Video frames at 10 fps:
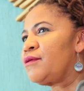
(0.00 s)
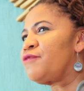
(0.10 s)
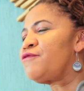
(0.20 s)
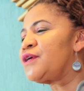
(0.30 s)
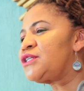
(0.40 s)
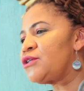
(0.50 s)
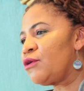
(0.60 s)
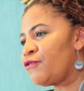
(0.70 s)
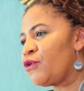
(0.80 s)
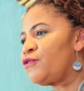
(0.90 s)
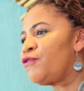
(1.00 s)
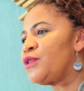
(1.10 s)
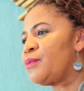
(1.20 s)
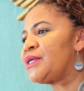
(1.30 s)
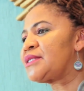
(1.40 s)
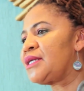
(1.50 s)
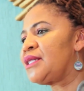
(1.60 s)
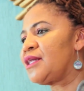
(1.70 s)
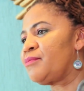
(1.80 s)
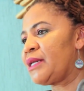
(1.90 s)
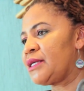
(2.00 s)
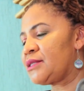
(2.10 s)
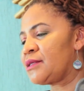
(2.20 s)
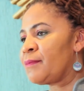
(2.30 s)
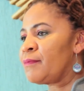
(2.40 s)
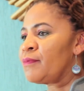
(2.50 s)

the victory of God for the person in that place.